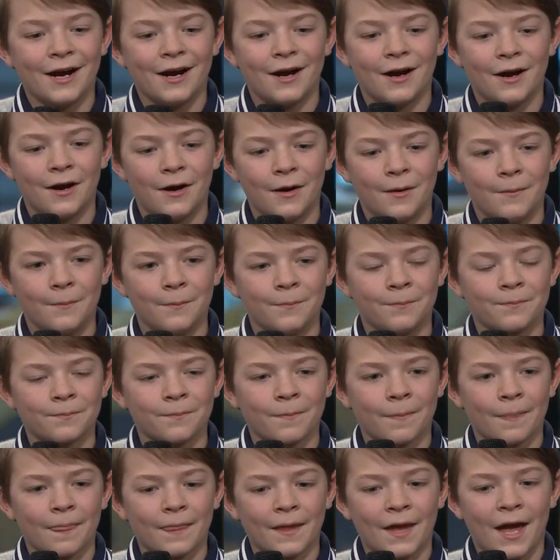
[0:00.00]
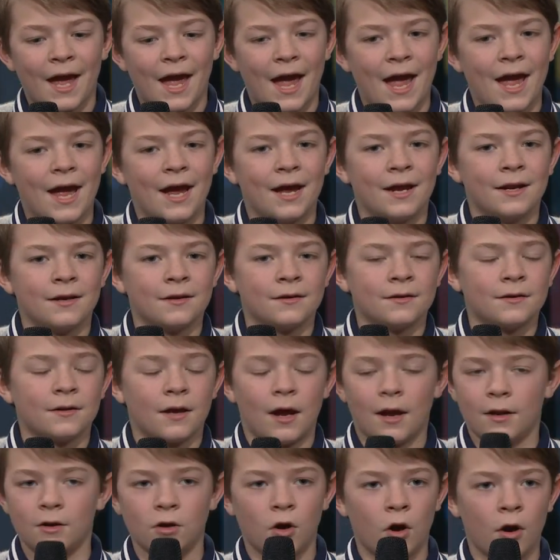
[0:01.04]
Um, and
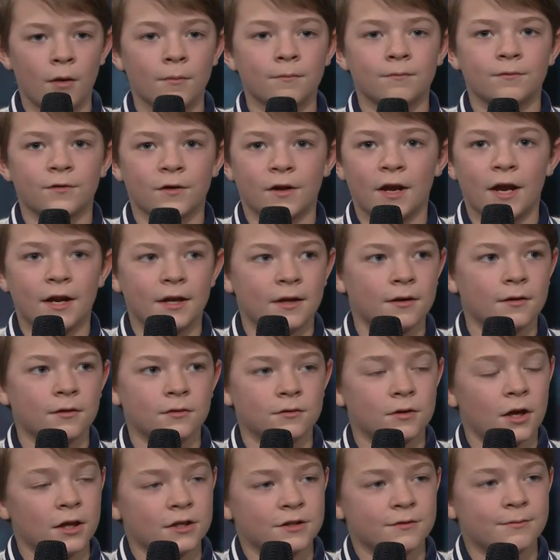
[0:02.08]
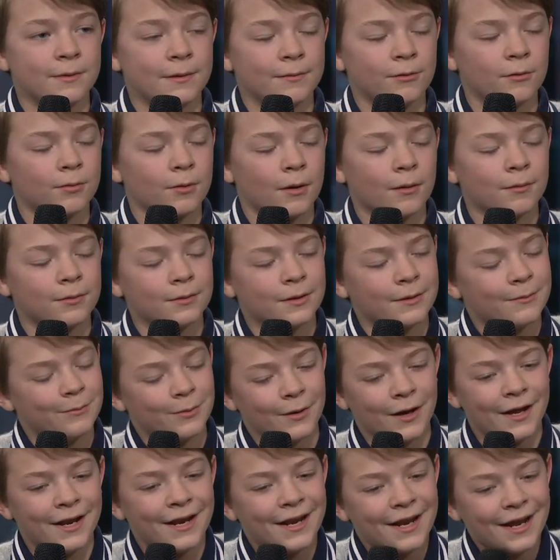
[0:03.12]
I know I'm forgetting lots of people probably,
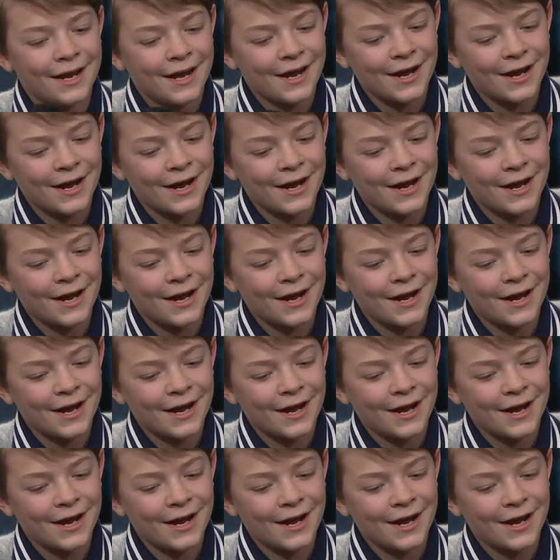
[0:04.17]
but